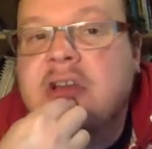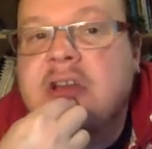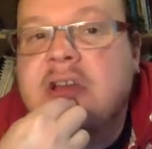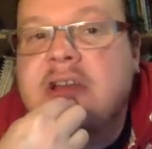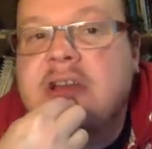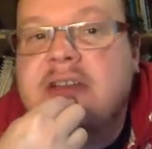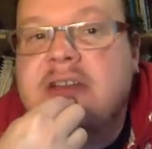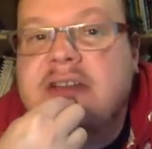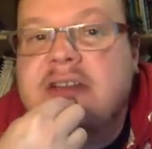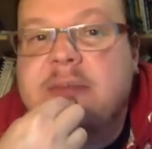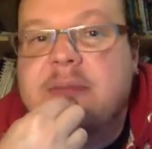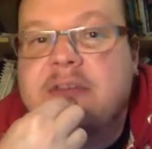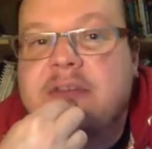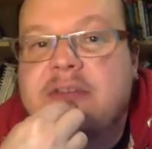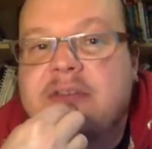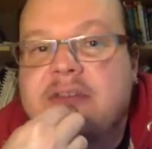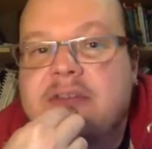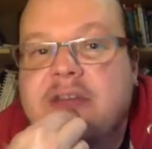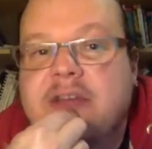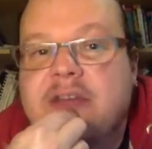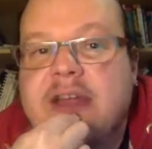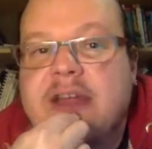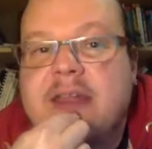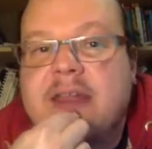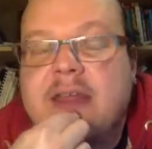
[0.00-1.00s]

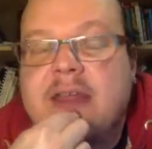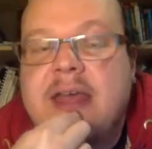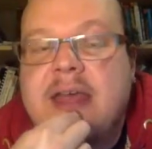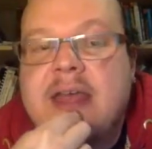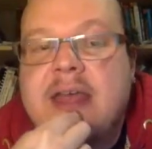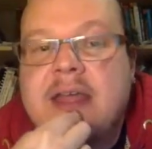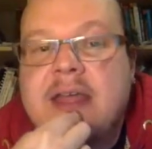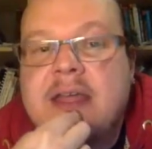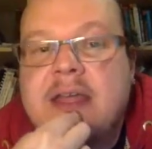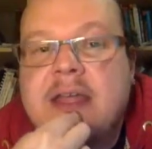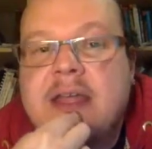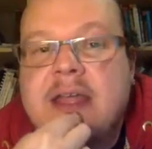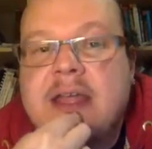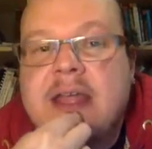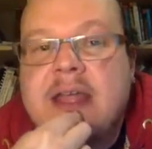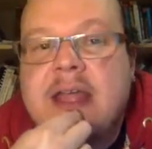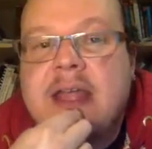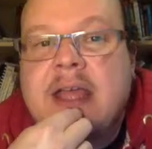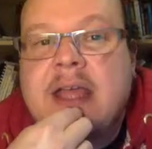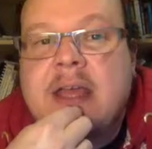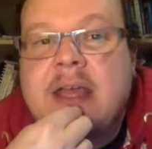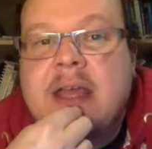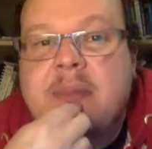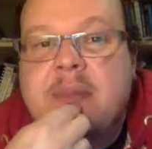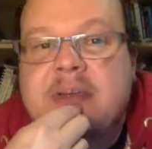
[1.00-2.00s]
demonstrate that,
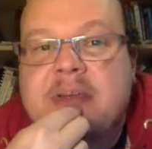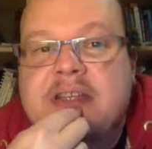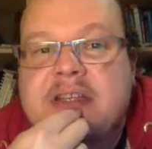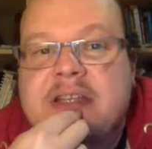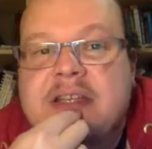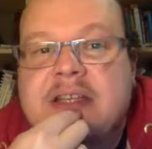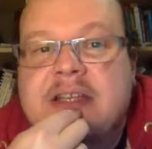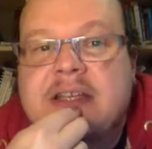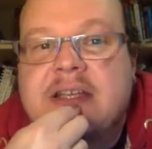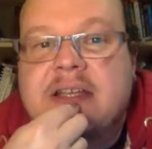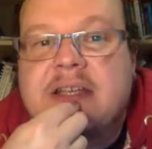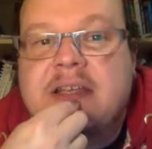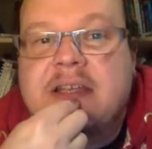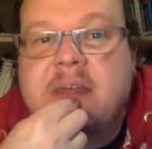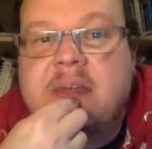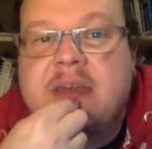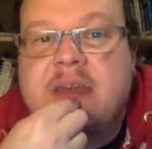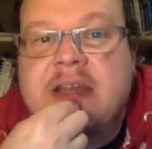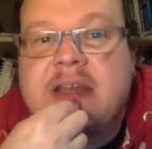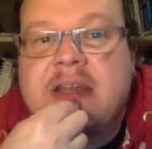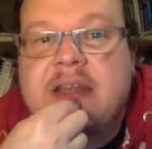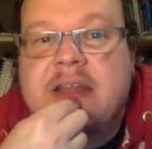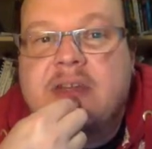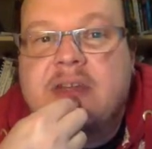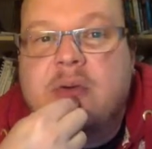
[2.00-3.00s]
particularly when
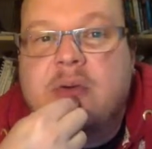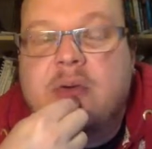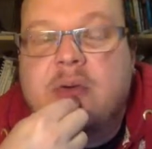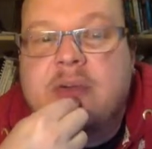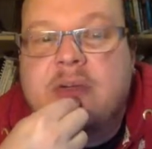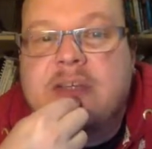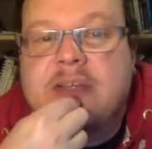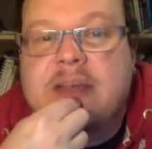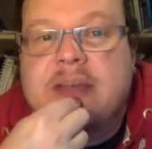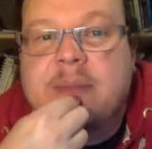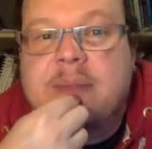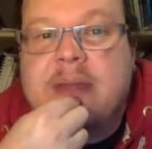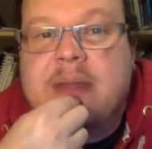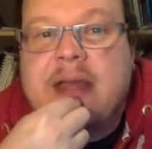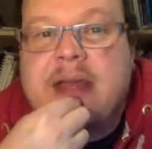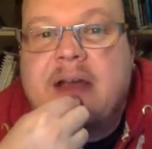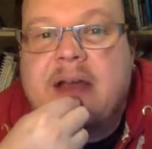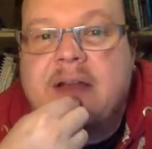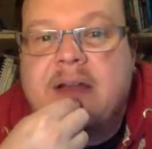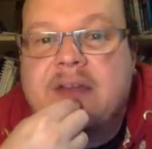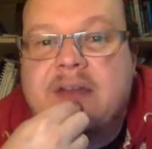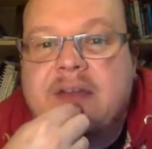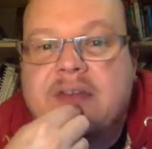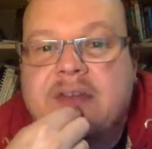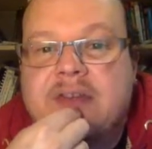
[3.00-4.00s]
he talks
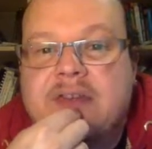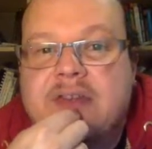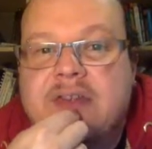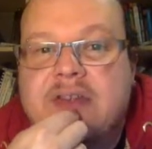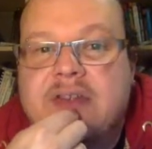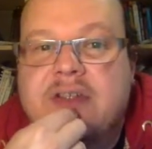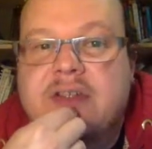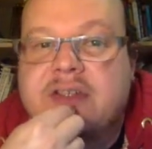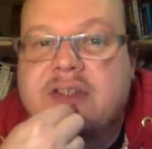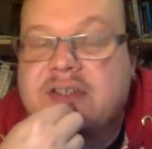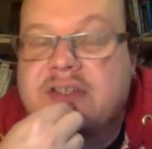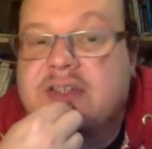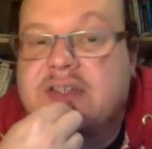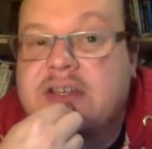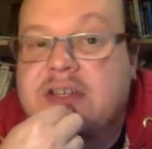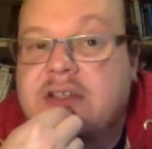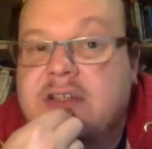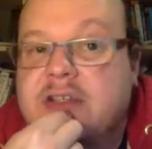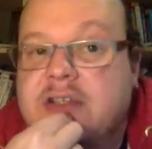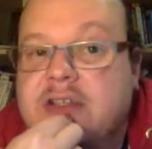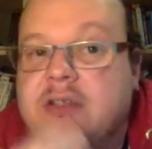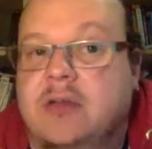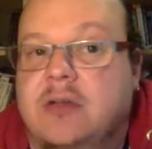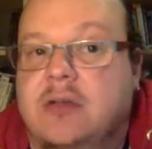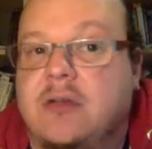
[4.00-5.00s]
about search and
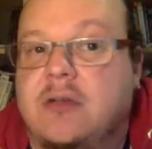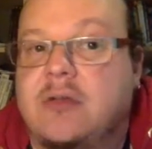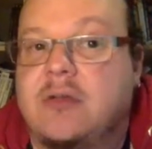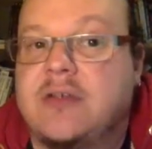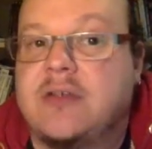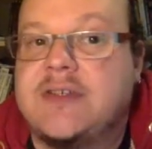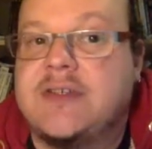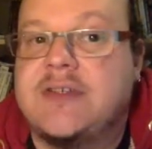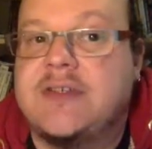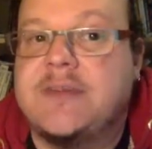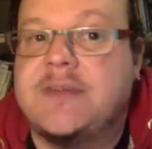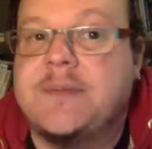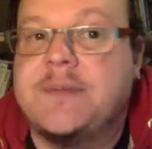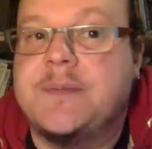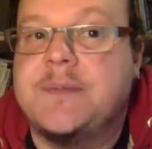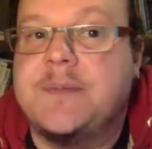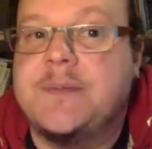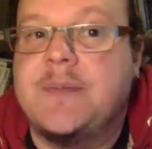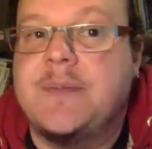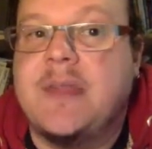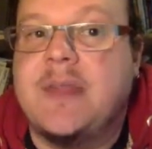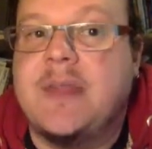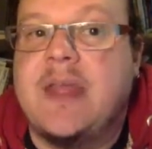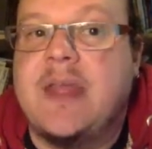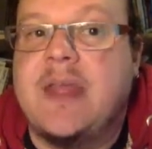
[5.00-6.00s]
seizure laws
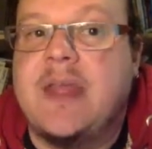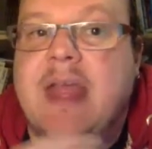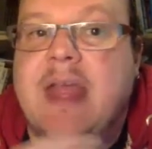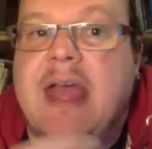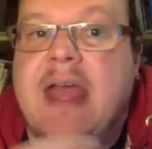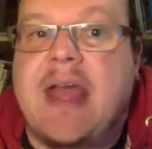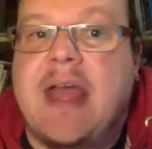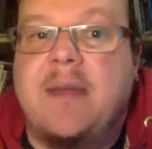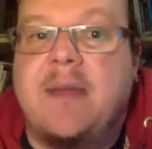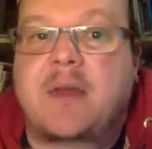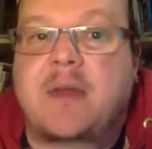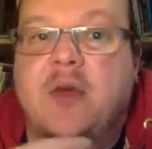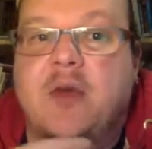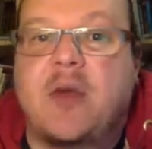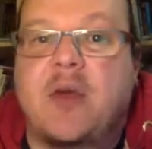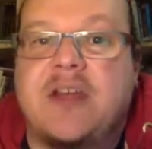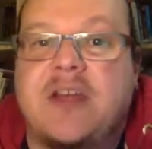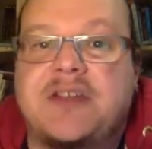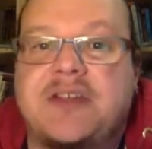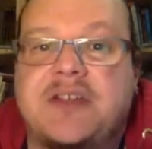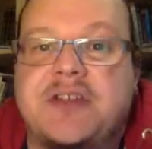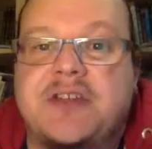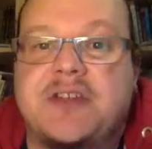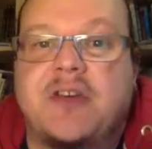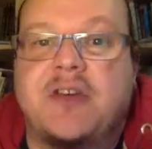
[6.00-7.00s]
and the
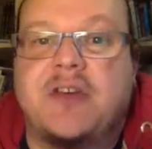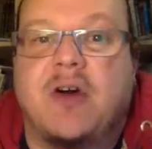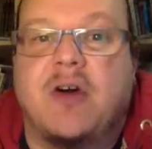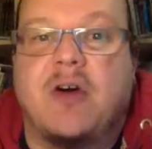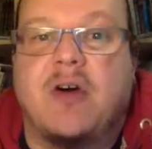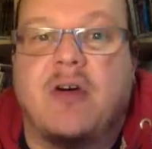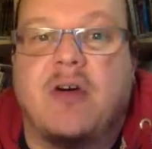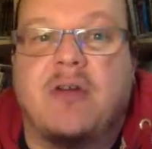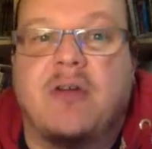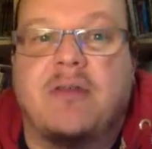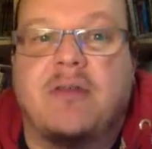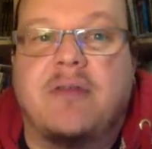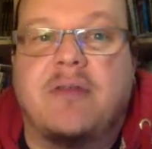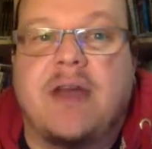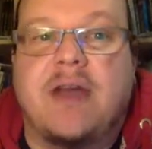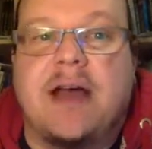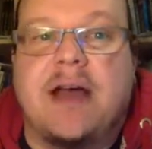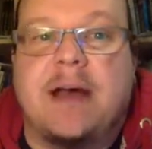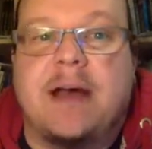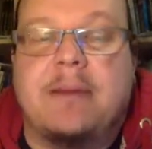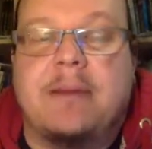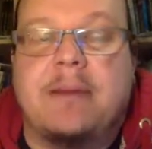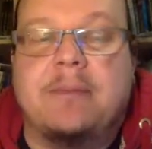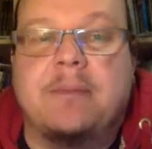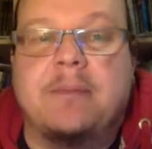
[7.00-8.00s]
question of
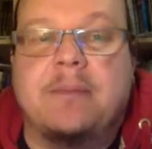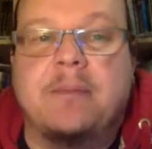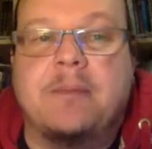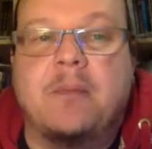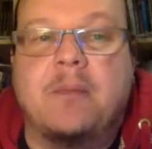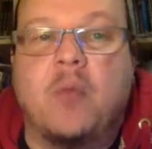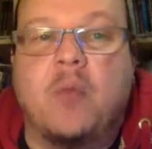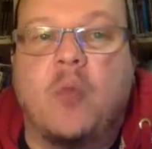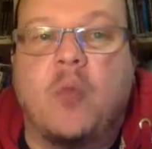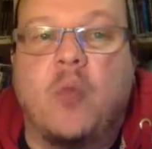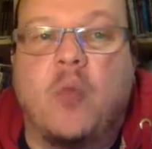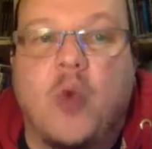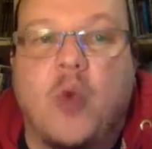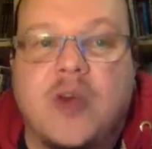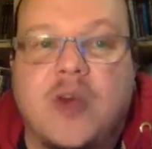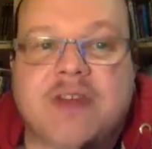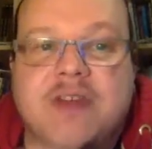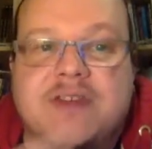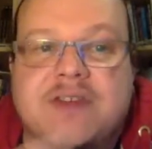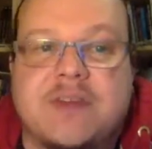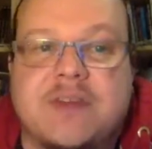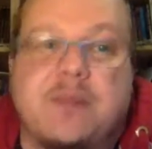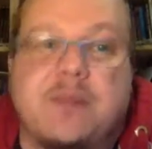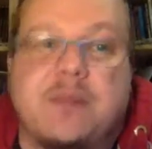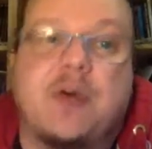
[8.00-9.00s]
what
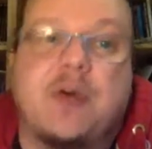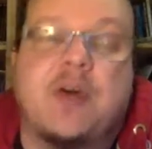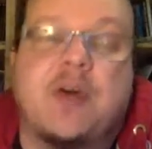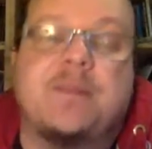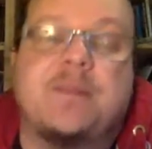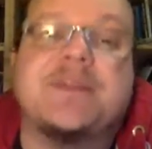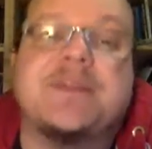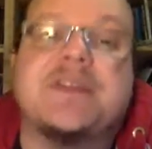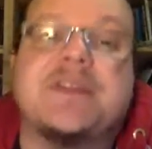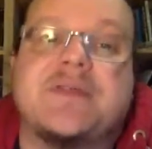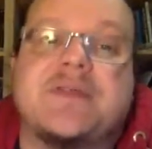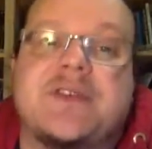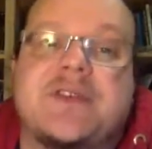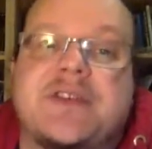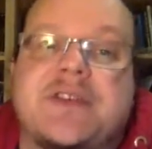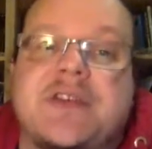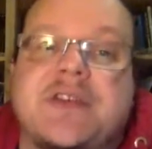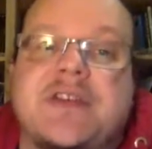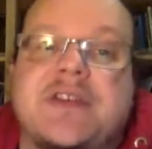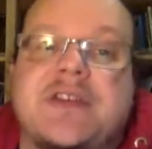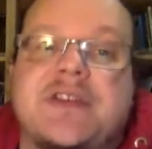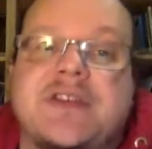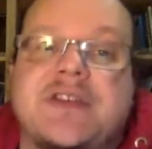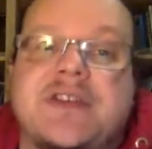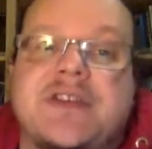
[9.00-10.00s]
is the purpose of a
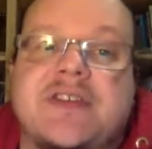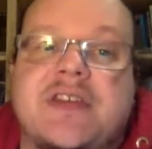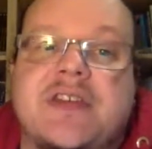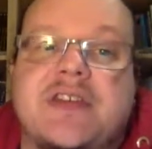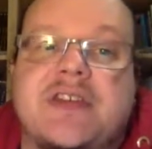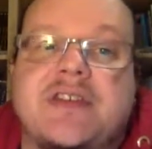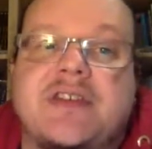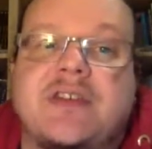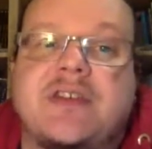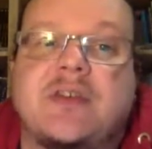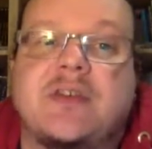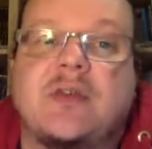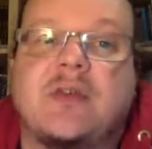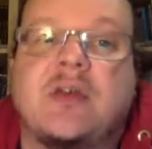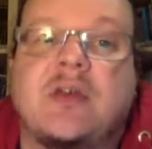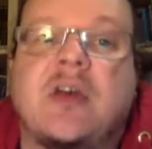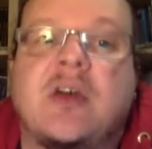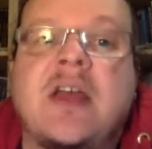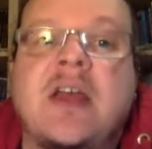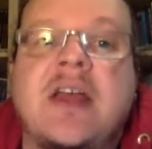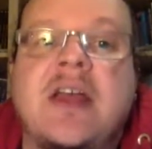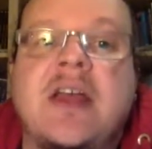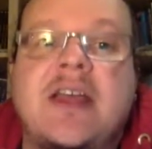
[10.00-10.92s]
search and seizure law?